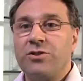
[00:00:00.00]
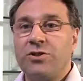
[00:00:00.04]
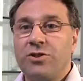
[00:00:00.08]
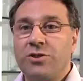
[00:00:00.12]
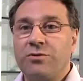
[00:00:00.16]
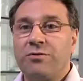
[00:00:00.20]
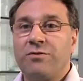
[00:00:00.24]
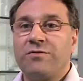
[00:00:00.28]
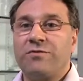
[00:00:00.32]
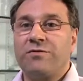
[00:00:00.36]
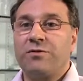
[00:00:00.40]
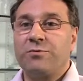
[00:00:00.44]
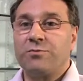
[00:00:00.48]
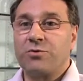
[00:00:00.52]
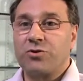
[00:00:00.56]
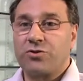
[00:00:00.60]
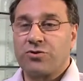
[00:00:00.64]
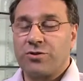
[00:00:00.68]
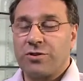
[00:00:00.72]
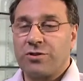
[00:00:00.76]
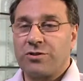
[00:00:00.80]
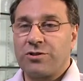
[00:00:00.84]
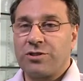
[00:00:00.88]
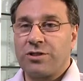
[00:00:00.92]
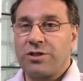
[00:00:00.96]
uniform
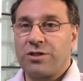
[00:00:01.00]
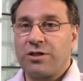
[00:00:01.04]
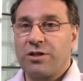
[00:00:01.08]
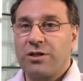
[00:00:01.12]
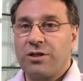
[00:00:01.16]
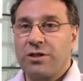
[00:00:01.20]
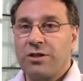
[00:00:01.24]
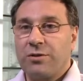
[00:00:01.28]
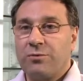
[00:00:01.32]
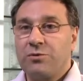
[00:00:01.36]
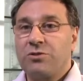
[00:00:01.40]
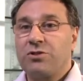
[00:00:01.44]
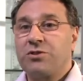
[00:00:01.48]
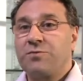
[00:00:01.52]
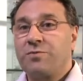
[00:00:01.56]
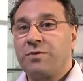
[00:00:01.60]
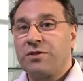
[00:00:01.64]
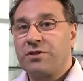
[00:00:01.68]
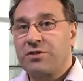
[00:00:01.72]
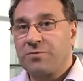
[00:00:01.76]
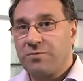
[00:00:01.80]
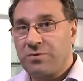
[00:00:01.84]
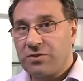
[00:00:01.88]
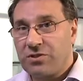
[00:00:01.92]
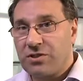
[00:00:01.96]
structure which has been
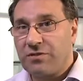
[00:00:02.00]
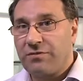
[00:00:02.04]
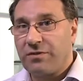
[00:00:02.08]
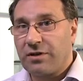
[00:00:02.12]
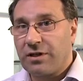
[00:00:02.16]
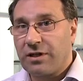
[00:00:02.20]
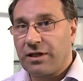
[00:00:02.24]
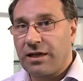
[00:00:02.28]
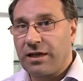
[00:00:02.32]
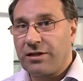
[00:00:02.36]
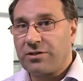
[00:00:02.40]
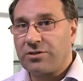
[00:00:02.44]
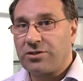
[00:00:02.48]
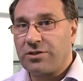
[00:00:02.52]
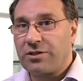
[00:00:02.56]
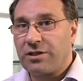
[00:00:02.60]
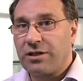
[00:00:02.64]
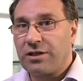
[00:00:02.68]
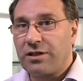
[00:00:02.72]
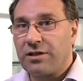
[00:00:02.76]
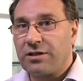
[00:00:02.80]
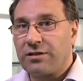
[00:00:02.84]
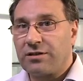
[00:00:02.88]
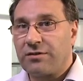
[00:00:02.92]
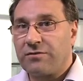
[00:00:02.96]
specifically
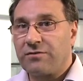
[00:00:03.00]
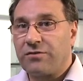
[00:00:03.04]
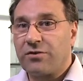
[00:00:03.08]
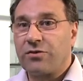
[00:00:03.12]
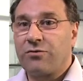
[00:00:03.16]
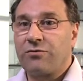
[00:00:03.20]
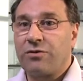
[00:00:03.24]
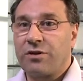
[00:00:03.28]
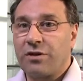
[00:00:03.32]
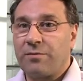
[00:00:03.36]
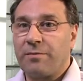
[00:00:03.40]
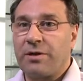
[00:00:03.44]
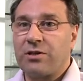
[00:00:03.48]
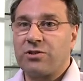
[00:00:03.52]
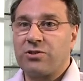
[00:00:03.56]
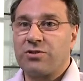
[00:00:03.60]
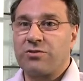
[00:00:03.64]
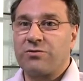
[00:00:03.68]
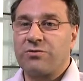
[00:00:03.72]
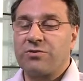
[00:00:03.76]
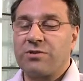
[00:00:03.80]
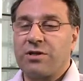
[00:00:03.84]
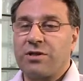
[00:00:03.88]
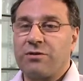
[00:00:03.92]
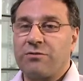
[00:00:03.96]
engineered for three-dimensional
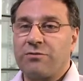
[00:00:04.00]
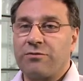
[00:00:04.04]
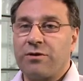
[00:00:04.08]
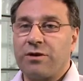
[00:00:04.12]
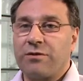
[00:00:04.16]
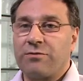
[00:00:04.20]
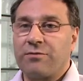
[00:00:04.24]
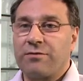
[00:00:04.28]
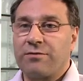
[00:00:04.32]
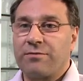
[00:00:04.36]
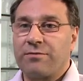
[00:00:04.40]
cell growth.